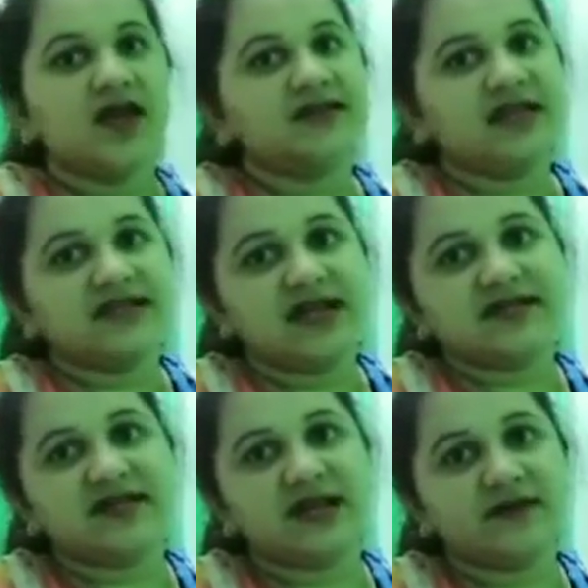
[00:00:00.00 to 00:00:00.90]
data
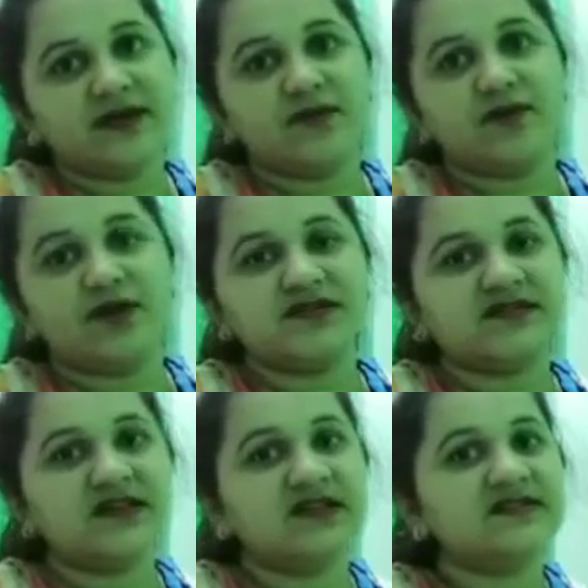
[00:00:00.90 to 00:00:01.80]
is given,
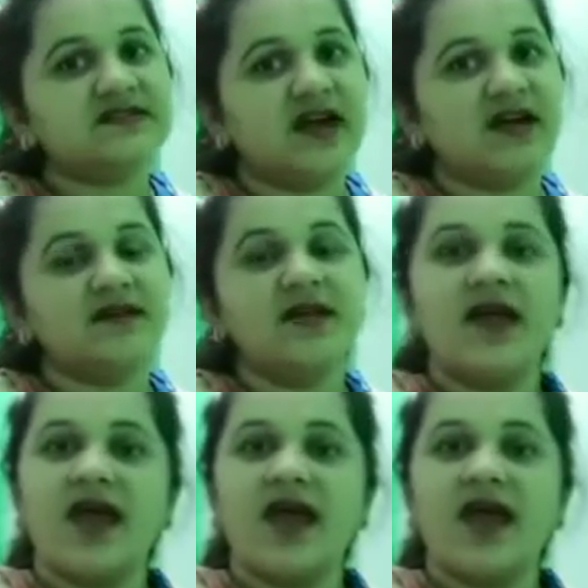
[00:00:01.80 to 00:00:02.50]
processing is done,